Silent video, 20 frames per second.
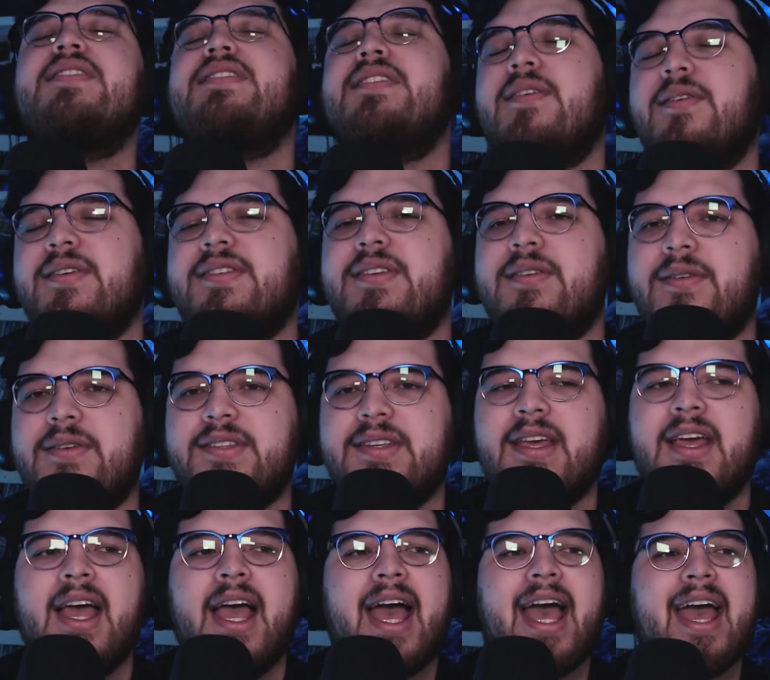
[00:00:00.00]
Horsea, Horsea,
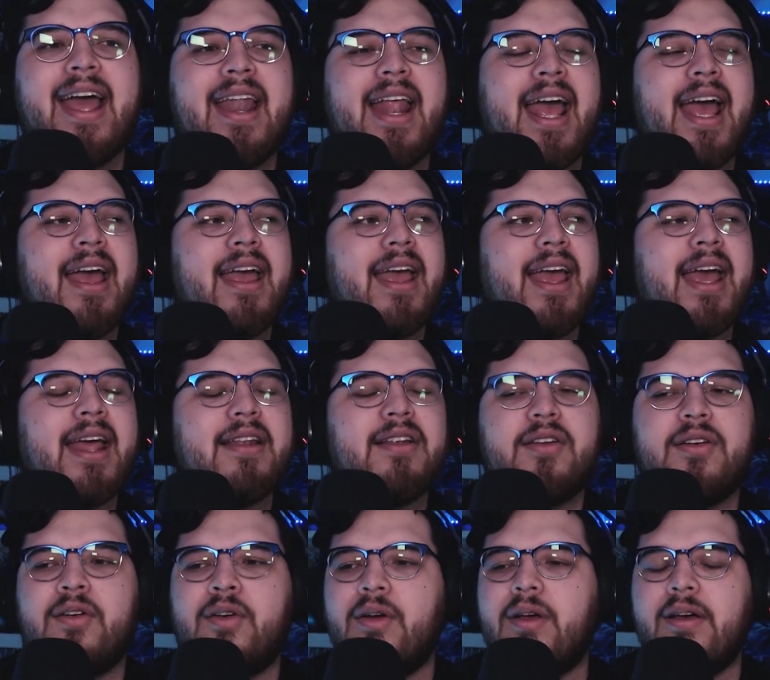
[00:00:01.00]
Horsea. And and,
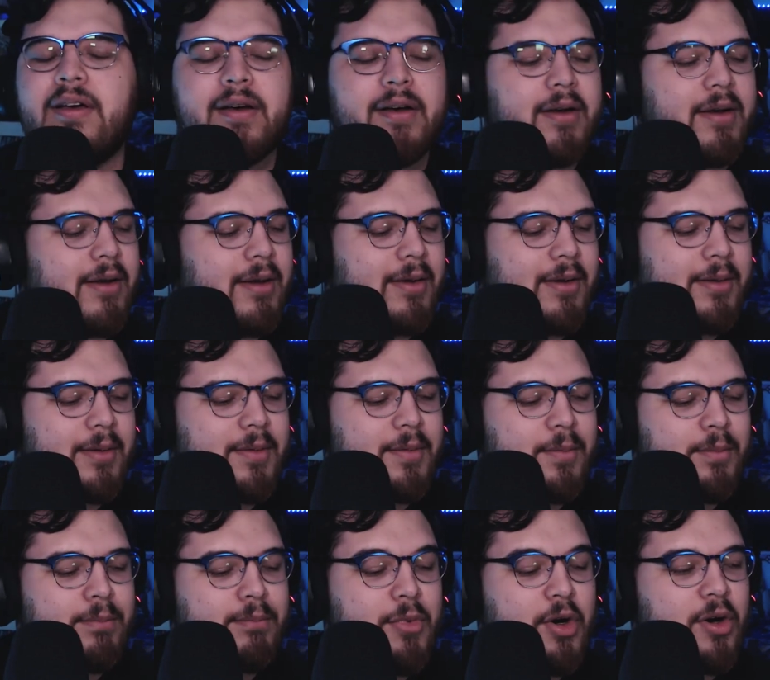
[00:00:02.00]
and uh,
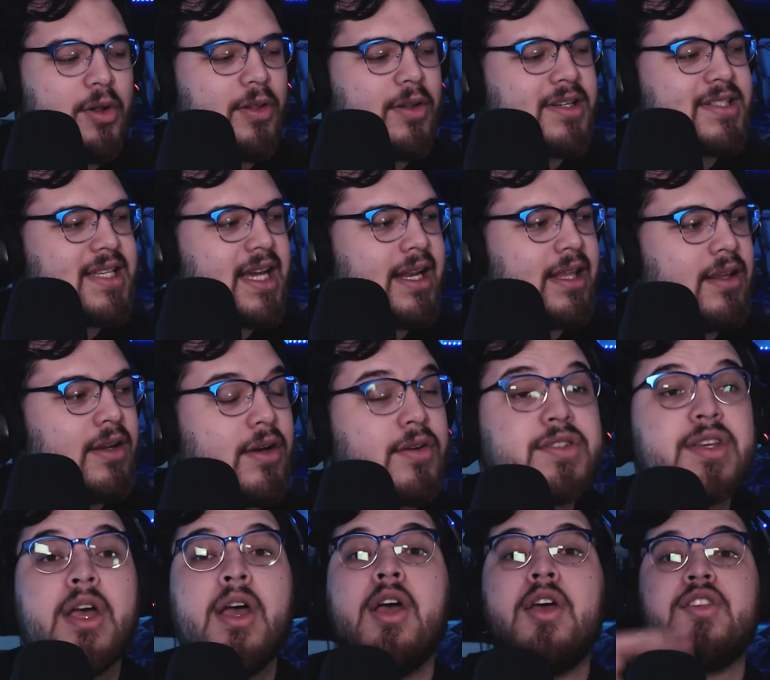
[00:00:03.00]
Myrtle looks down at you and
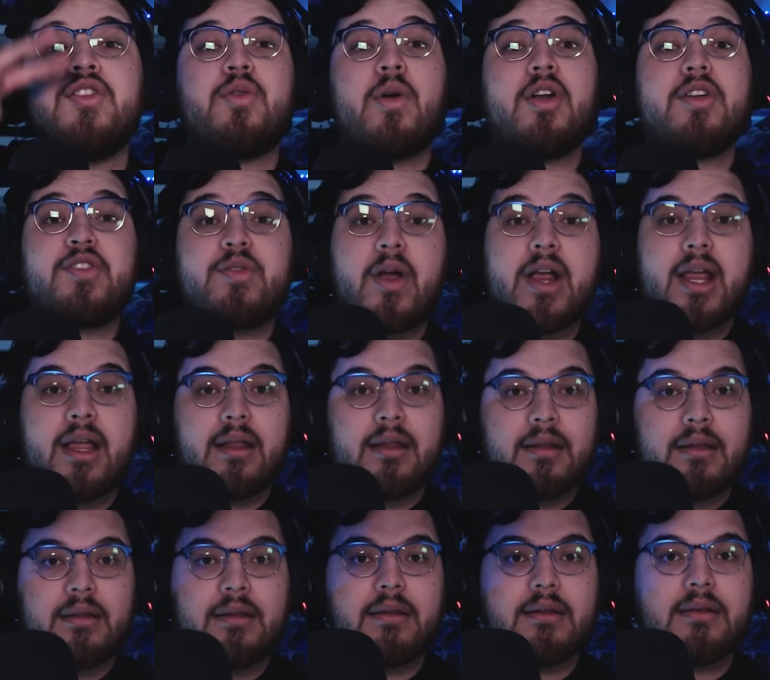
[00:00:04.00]
goes, Squirtle, squirt,
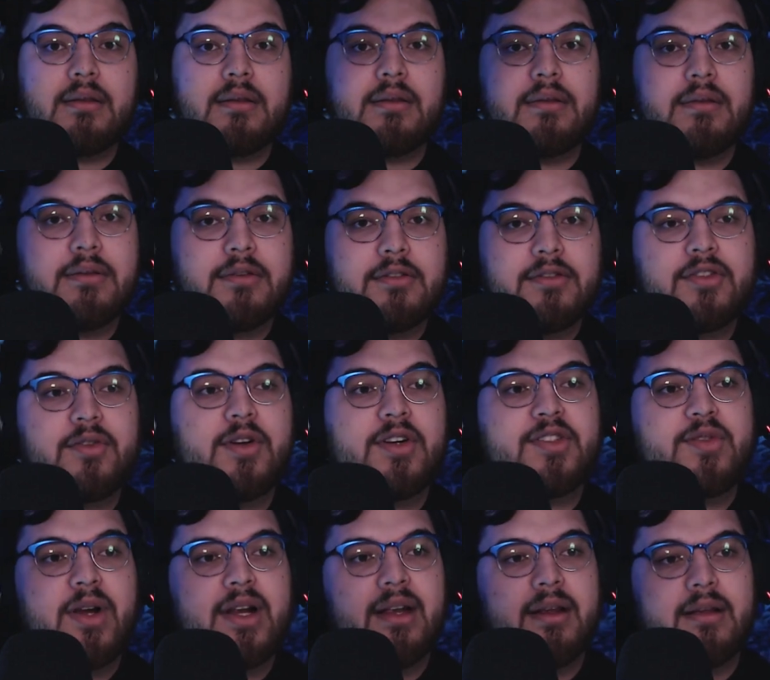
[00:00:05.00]

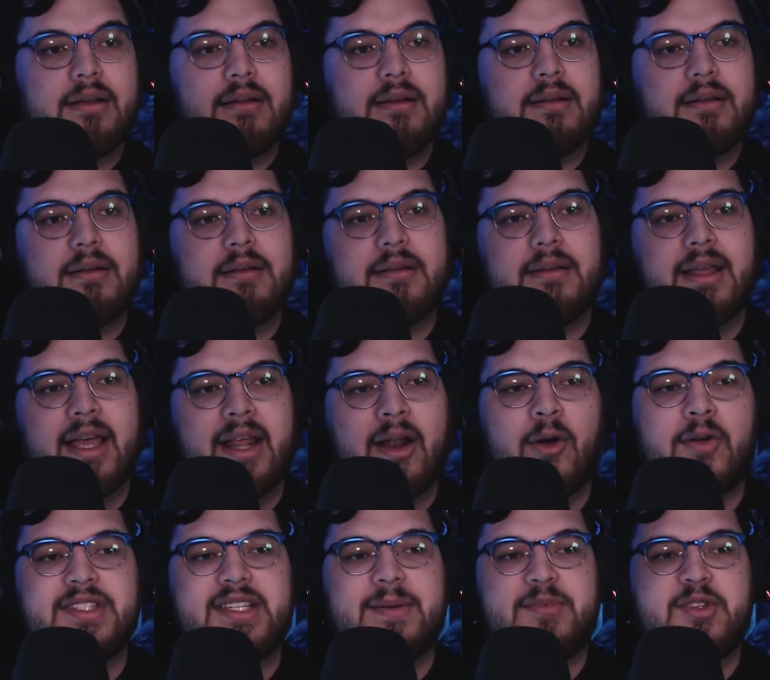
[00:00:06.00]
Squirtle, squirt,
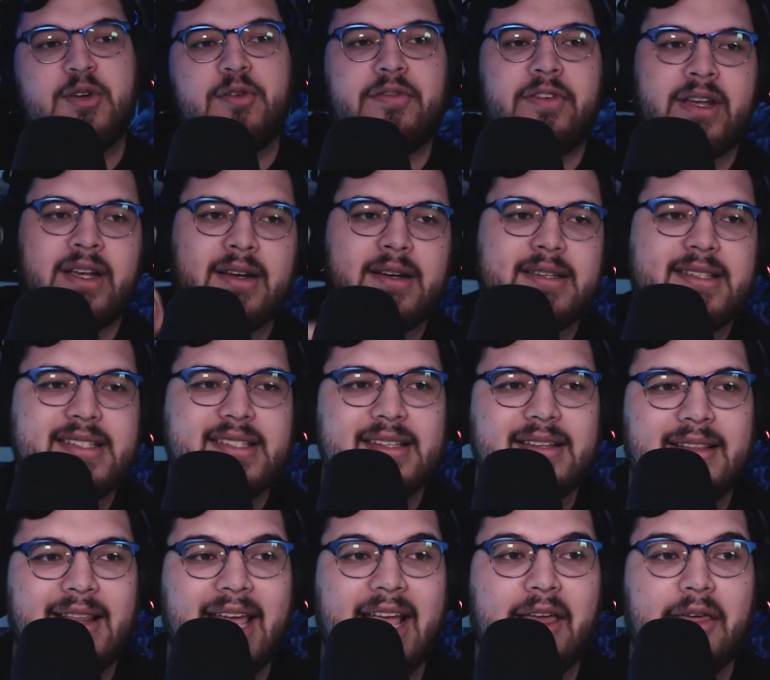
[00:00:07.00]
and holds up two
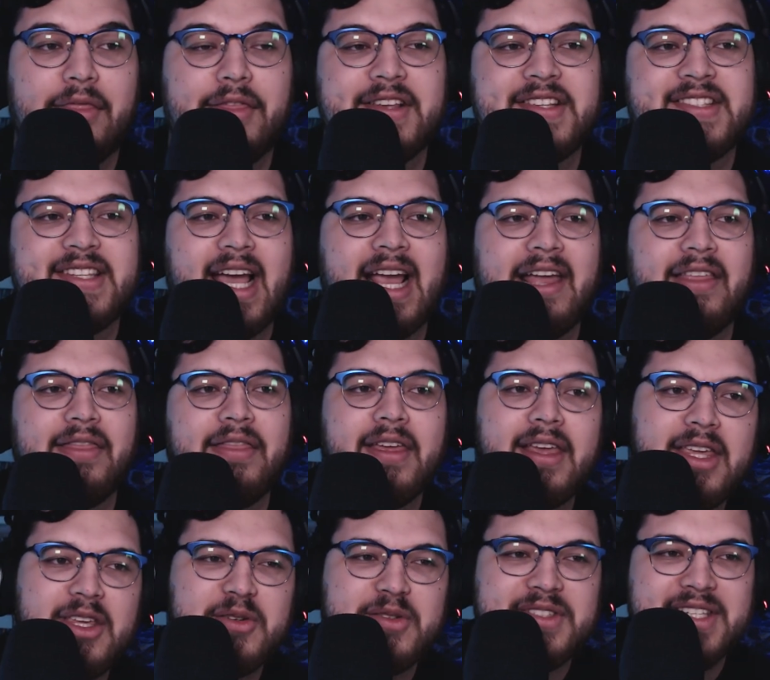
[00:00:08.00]
fingers, like the second
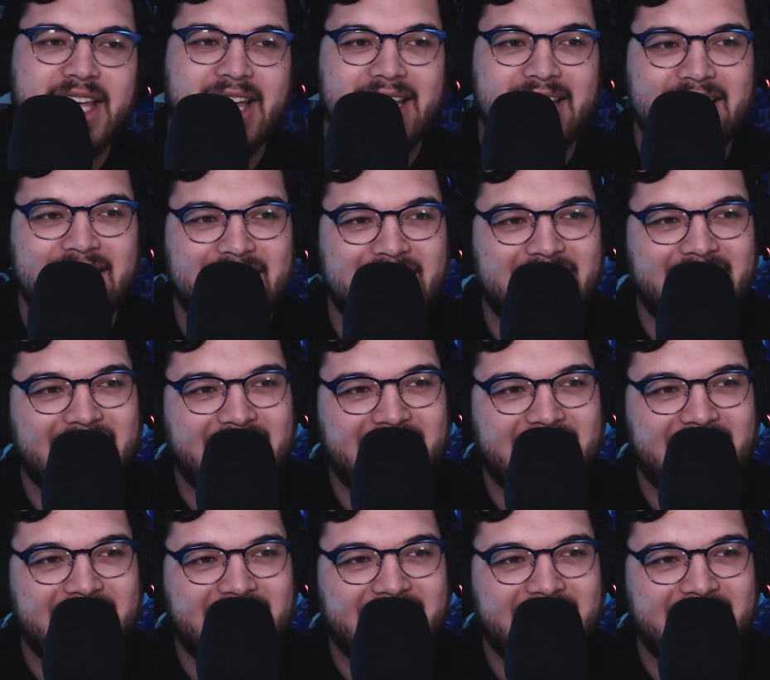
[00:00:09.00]
thing you said.